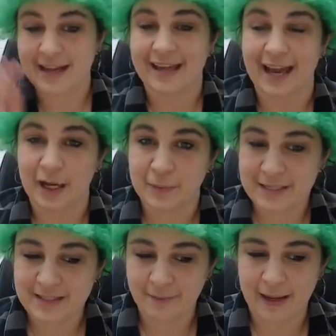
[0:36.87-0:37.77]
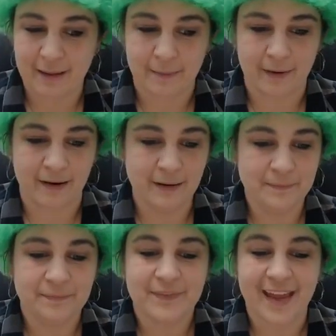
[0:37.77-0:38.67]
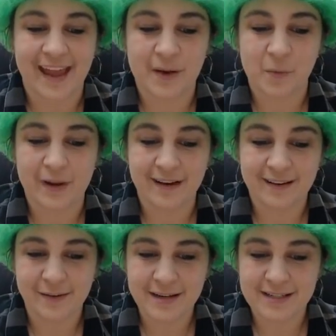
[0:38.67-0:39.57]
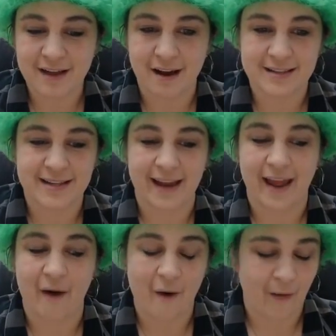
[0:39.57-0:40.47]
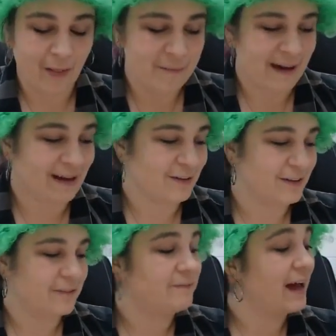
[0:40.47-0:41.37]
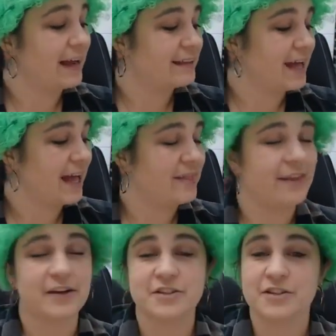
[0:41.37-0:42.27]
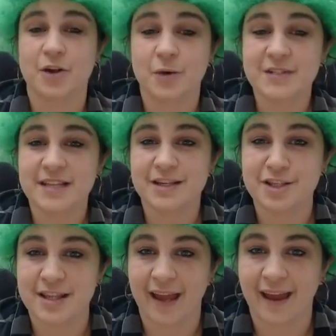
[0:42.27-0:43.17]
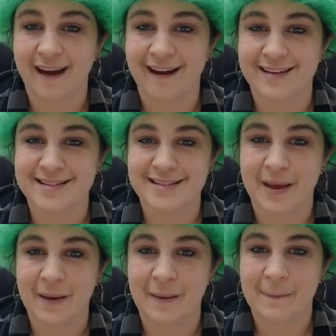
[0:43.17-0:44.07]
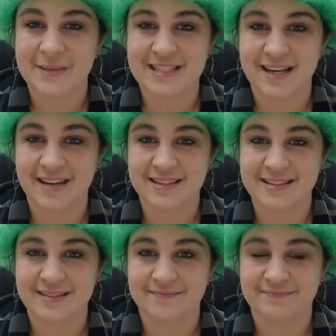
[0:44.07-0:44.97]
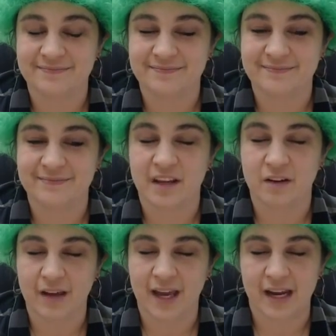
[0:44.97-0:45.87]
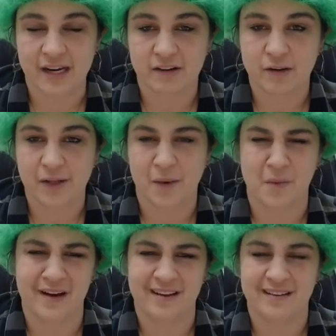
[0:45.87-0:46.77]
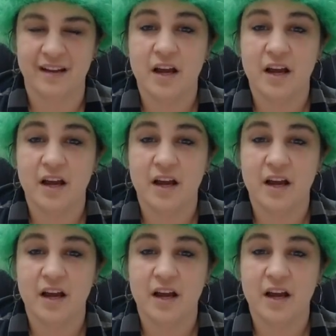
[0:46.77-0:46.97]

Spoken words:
get your piece of paper and we are going to talk today all about the fact that there's no such thing as mistakes. Okay, I know you're like, what?